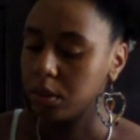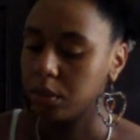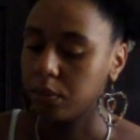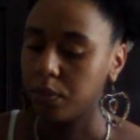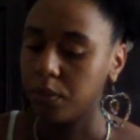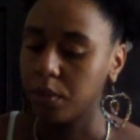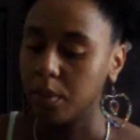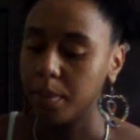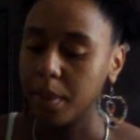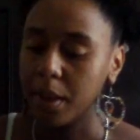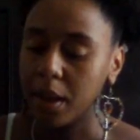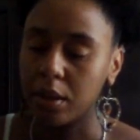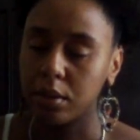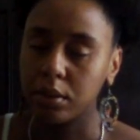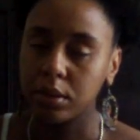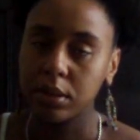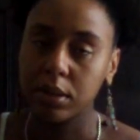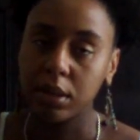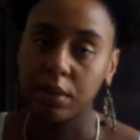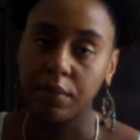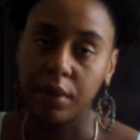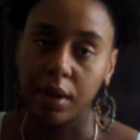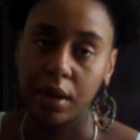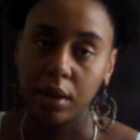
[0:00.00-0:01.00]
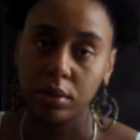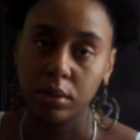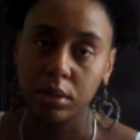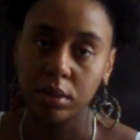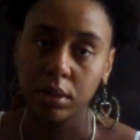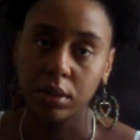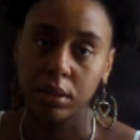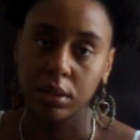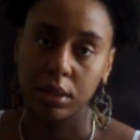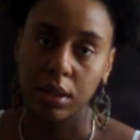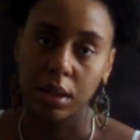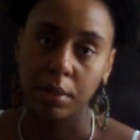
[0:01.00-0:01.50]
4 pounds 7
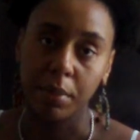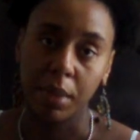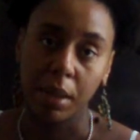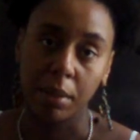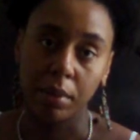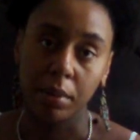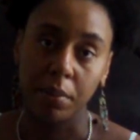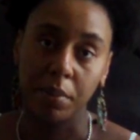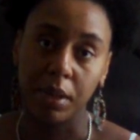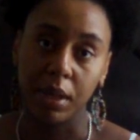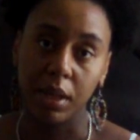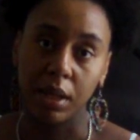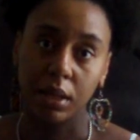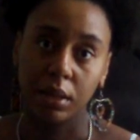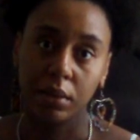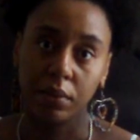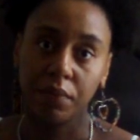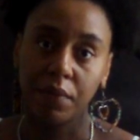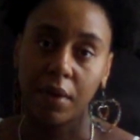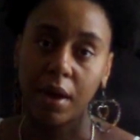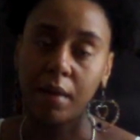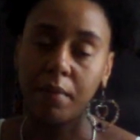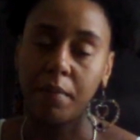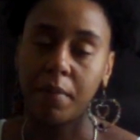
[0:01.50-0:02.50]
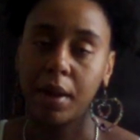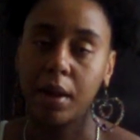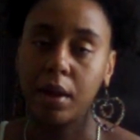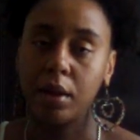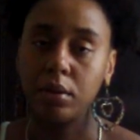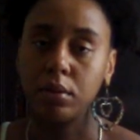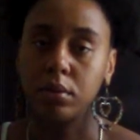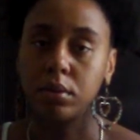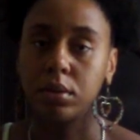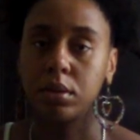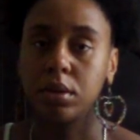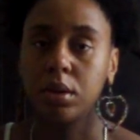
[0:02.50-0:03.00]
ounces, and baby B is 5
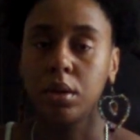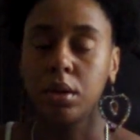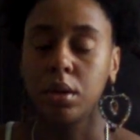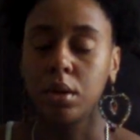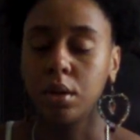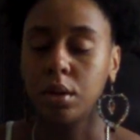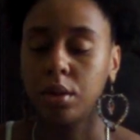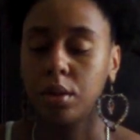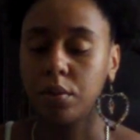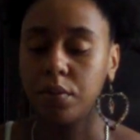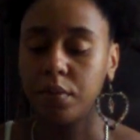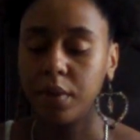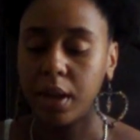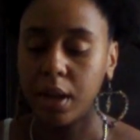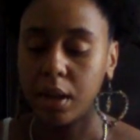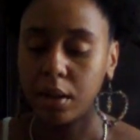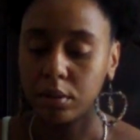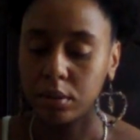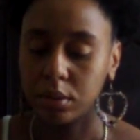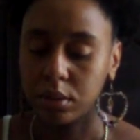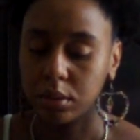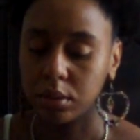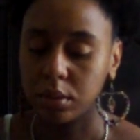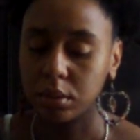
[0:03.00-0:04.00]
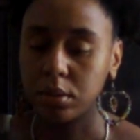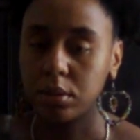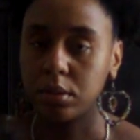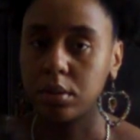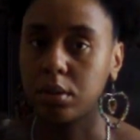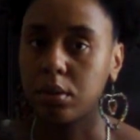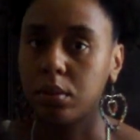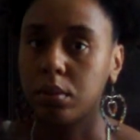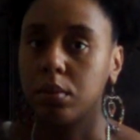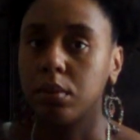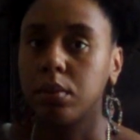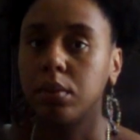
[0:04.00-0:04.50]
pounds 3 ounces.
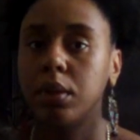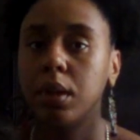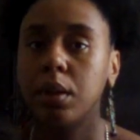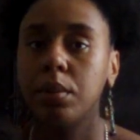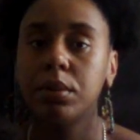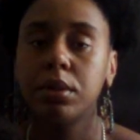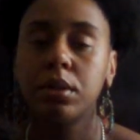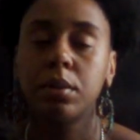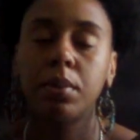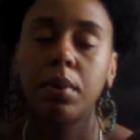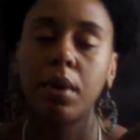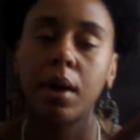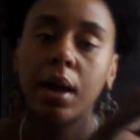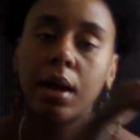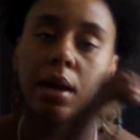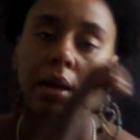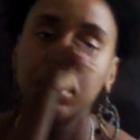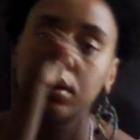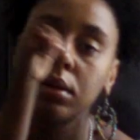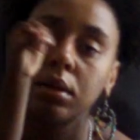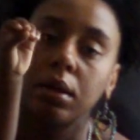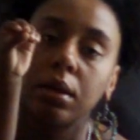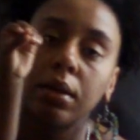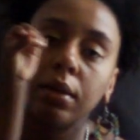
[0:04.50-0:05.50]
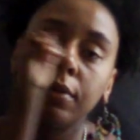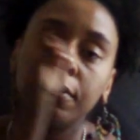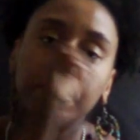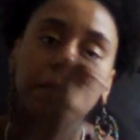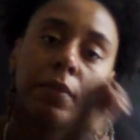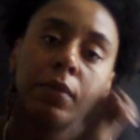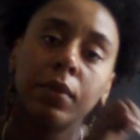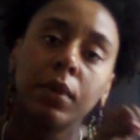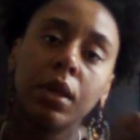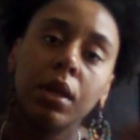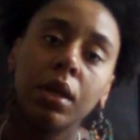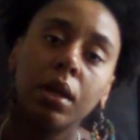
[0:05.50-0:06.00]
So they were surprised.
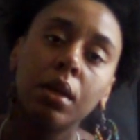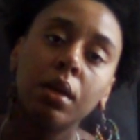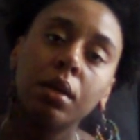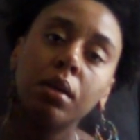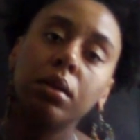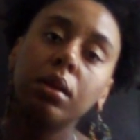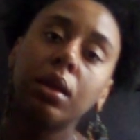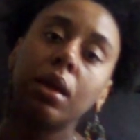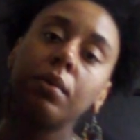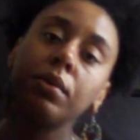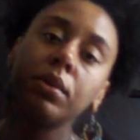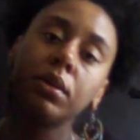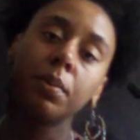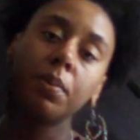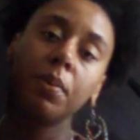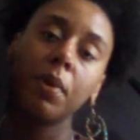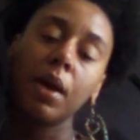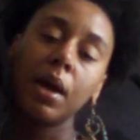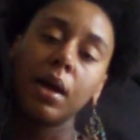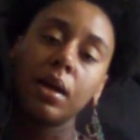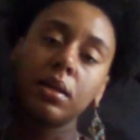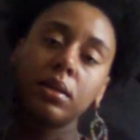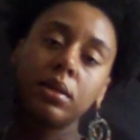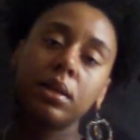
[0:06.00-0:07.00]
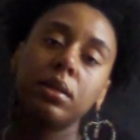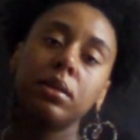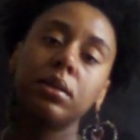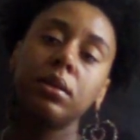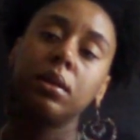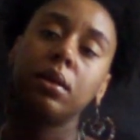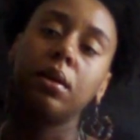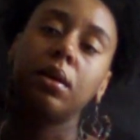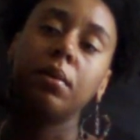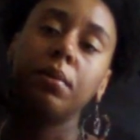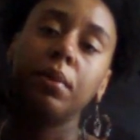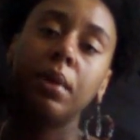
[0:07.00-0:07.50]
They were surprised. They
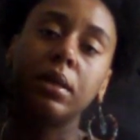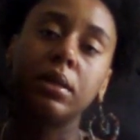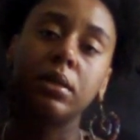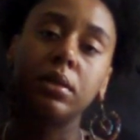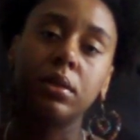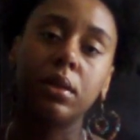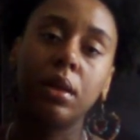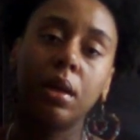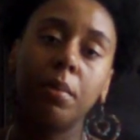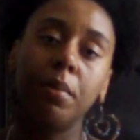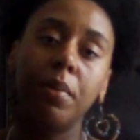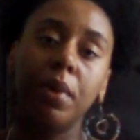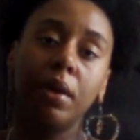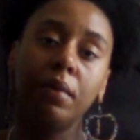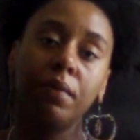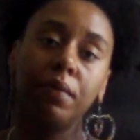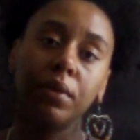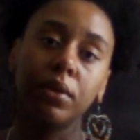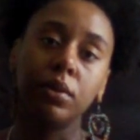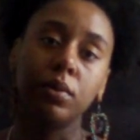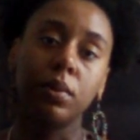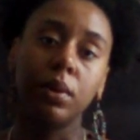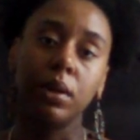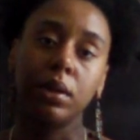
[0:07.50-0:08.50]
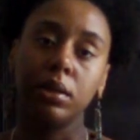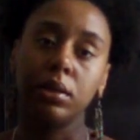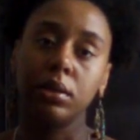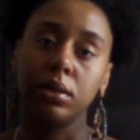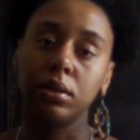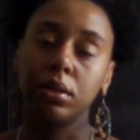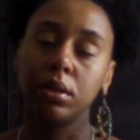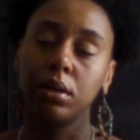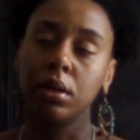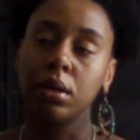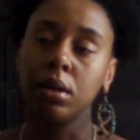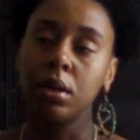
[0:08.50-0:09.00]
said they're big for
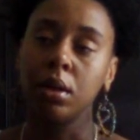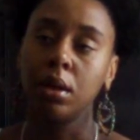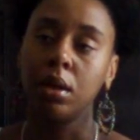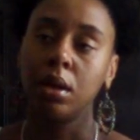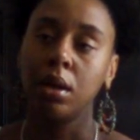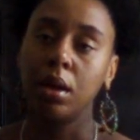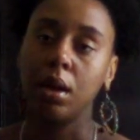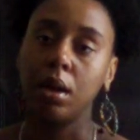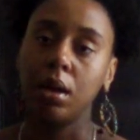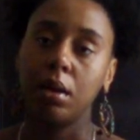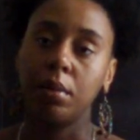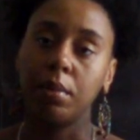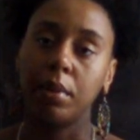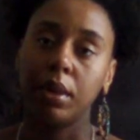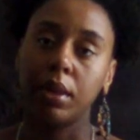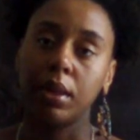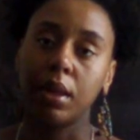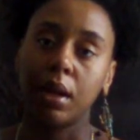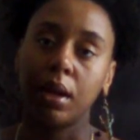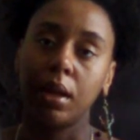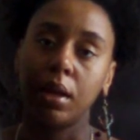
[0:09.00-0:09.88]
twins at that